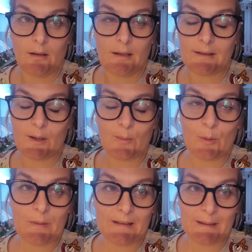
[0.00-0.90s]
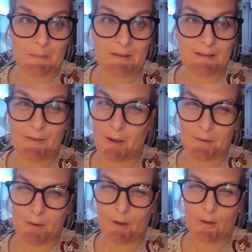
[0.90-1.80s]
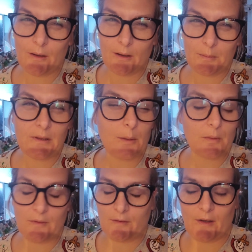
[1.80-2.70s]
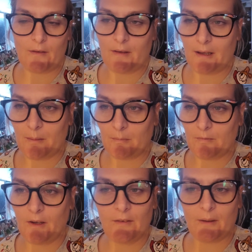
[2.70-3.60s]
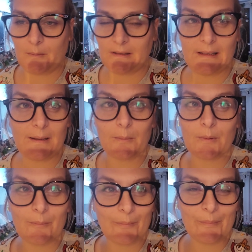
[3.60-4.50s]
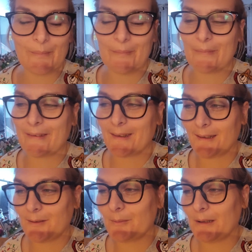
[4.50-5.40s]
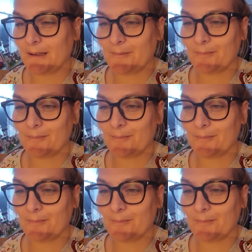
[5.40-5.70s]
Let's hope Reuben sleeps to five o'clock. I'm just hoping for five A M. Five hours sleep. But yeah.